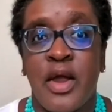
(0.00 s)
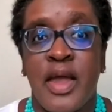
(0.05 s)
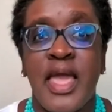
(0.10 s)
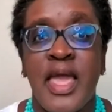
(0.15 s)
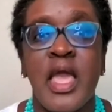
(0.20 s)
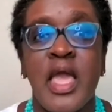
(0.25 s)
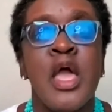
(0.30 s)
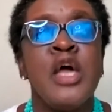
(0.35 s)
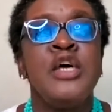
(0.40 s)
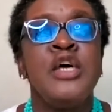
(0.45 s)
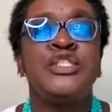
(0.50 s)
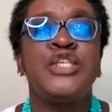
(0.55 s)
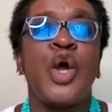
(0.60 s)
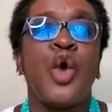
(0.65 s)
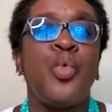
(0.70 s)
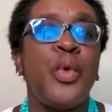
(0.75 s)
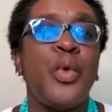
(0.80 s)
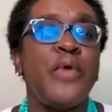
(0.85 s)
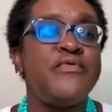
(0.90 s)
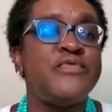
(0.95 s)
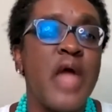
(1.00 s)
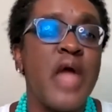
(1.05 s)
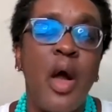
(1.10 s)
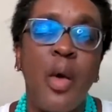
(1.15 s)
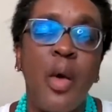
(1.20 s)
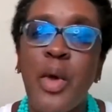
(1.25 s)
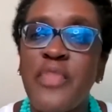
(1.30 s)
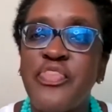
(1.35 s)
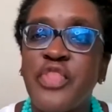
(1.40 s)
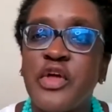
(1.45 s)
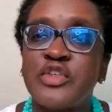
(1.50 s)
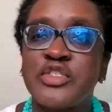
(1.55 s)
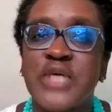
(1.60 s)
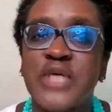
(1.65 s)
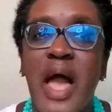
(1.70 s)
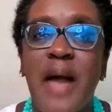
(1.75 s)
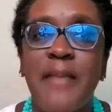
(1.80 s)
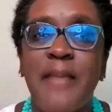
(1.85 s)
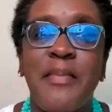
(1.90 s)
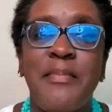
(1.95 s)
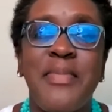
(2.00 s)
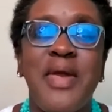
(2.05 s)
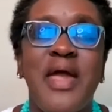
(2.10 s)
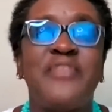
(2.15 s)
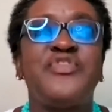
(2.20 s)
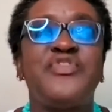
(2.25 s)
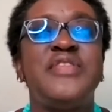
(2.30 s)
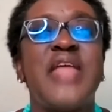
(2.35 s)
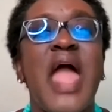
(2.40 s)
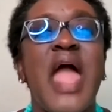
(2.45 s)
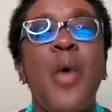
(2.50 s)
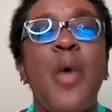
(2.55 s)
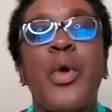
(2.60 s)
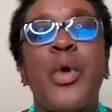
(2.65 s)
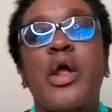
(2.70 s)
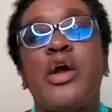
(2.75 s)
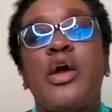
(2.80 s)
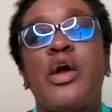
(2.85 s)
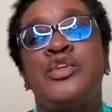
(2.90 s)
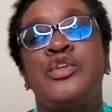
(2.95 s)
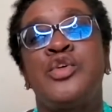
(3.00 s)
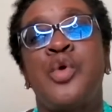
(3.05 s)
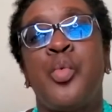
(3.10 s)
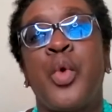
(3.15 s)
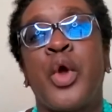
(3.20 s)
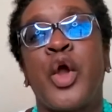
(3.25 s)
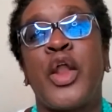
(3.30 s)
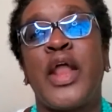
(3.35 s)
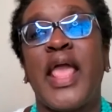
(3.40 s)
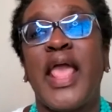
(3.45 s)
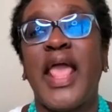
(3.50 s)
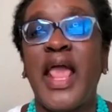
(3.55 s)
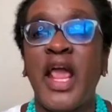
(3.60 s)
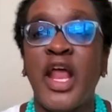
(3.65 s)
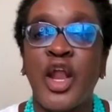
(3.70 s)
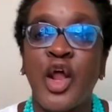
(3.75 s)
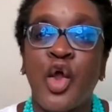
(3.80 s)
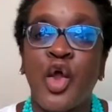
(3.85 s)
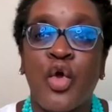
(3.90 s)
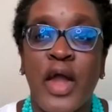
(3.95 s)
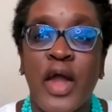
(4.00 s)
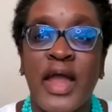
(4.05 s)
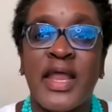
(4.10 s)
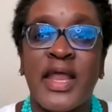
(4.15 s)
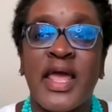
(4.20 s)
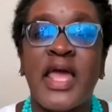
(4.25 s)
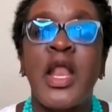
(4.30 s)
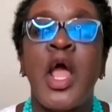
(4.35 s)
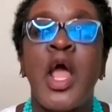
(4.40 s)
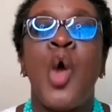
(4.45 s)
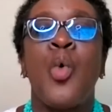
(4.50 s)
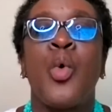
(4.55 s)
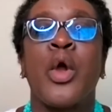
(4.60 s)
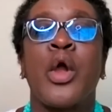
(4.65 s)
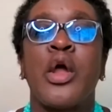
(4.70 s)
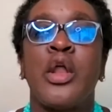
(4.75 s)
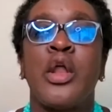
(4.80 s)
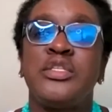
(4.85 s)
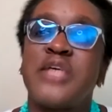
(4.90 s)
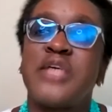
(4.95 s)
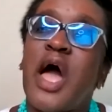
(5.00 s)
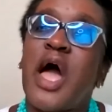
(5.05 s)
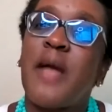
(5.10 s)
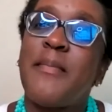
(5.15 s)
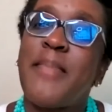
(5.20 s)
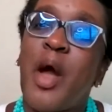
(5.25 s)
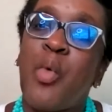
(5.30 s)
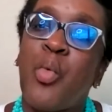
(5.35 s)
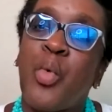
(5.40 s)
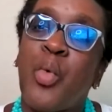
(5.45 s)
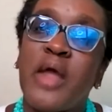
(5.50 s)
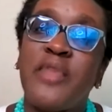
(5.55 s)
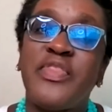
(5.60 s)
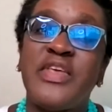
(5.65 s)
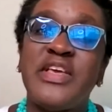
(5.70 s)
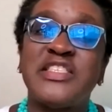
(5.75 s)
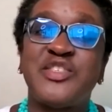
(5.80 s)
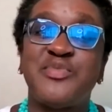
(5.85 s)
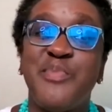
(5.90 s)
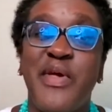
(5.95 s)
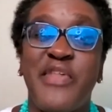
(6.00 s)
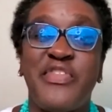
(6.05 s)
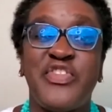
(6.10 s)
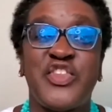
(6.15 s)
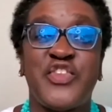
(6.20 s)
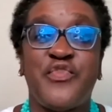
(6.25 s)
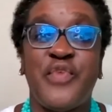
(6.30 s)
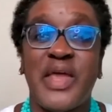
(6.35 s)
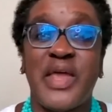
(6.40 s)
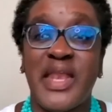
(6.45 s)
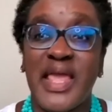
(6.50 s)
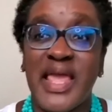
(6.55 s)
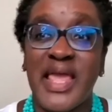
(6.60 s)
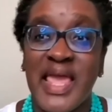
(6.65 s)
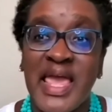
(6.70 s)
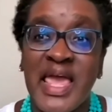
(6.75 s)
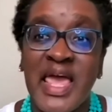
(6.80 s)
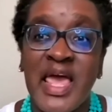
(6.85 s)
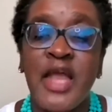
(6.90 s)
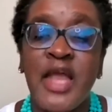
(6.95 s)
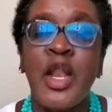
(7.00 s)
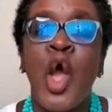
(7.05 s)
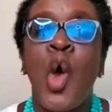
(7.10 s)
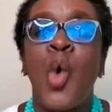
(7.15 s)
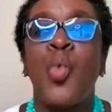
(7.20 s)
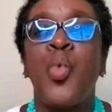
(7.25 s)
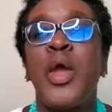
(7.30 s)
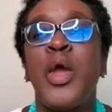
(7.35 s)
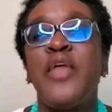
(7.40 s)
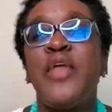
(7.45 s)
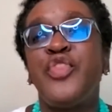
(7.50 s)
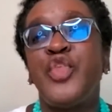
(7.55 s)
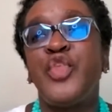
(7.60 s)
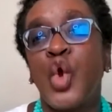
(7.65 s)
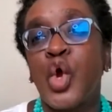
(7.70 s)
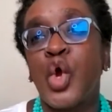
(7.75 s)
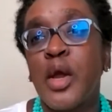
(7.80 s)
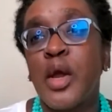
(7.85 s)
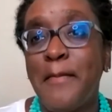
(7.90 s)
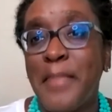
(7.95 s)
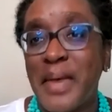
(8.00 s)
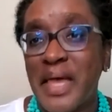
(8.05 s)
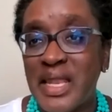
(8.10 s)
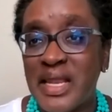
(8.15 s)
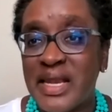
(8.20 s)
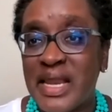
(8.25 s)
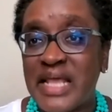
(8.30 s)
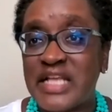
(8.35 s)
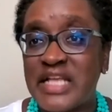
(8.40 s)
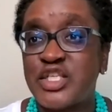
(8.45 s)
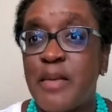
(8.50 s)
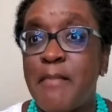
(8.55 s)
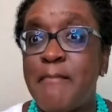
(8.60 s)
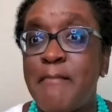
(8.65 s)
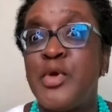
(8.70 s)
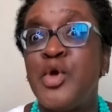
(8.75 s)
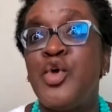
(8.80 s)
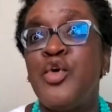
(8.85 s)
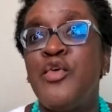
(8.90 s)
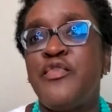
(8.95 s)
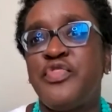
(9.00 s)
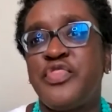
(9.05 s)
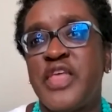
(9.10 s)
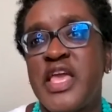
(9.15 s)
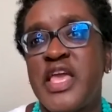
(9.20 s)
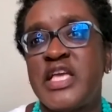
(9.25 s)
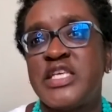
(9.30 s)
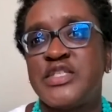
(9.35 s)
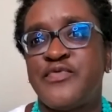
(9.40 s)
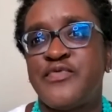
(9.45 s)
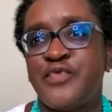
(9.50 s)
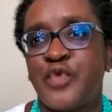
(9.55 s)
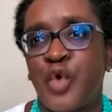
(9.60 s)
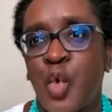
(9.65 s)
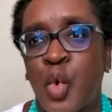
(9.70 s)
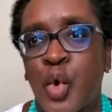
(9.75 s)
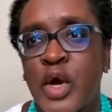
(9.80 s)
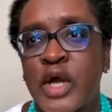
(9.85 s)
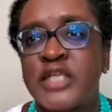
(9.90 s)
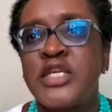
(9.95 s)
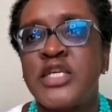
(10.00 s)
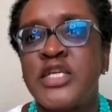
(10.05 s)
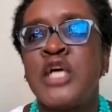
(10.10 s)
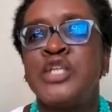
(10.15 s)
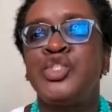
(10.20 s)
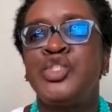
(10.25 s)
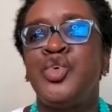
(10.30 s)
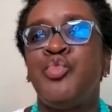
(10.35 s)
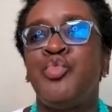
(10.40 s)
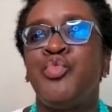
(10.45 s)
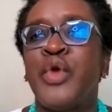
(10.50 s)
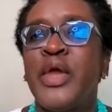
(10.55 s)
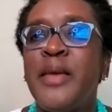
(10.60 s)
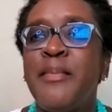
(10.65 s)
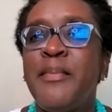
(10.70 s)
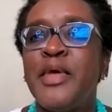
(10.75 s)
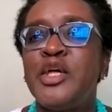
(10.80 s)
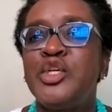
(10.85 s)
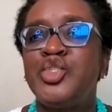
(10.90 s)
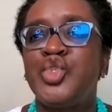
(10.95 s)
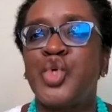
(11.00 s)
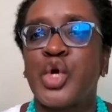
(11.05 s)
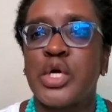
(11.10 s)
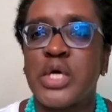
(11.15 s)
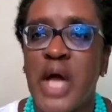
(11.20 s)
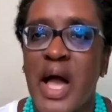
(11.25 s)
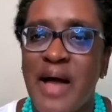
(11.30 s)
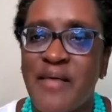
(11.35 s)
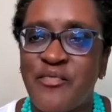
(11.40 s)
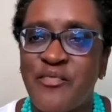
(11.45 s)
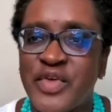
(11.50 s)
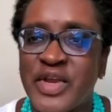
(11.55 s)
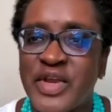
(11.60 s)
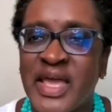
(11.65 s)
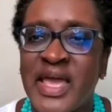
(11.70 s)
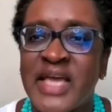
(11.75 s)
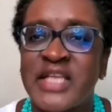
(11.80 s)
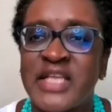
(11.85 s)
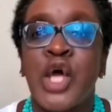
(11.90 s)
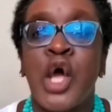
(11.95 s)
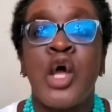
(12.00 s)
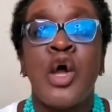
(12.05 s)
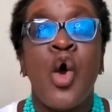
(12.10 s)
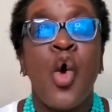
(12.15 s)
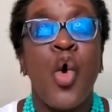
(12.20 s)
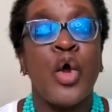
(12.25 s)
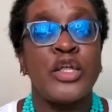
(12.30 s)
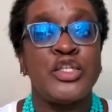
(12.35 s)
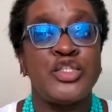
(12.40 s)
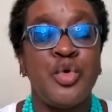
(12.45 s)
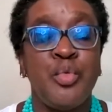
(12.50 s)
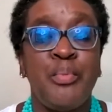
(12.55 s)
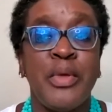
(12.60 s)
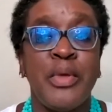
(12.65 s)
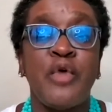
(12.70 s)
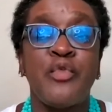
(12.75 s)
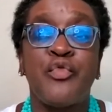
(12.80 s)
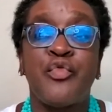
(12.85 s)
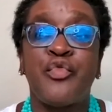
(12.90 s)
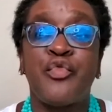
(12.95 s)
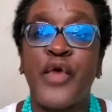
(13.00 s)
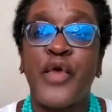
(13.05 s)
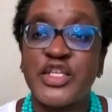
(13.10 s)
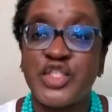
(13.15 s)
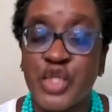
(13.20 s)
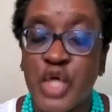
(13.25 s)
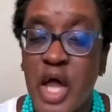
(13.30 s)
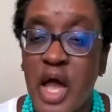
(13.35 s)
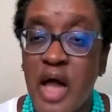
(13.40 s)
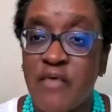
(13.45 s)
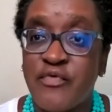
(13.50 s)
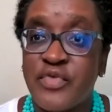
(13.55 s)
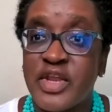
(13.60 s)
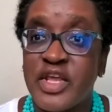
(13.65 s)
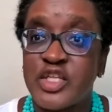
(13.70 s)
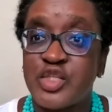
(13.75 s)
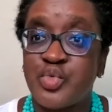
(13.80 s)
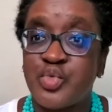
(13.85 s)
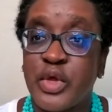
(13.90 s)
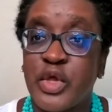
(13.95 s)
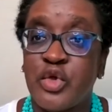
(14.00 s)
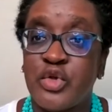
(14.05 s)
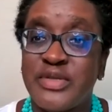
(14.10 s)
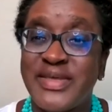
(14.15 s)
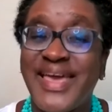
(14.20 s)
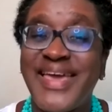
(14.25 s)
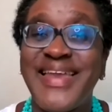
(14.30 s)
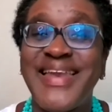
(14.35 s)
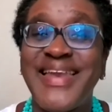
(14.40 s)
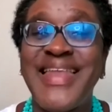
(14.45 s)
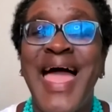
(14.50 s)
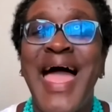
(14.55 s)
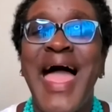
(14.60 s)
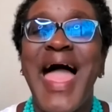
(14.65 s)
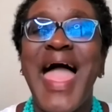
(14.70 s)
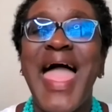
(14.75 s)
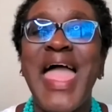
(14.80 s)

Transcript: All right. So we've dealt with those common myths. Now we're going to, we're going to integrate it. We're going to talk about where these myths fit in with your ability to move things forward, to rebuild your confidence or to build fresh confidence where you didn't,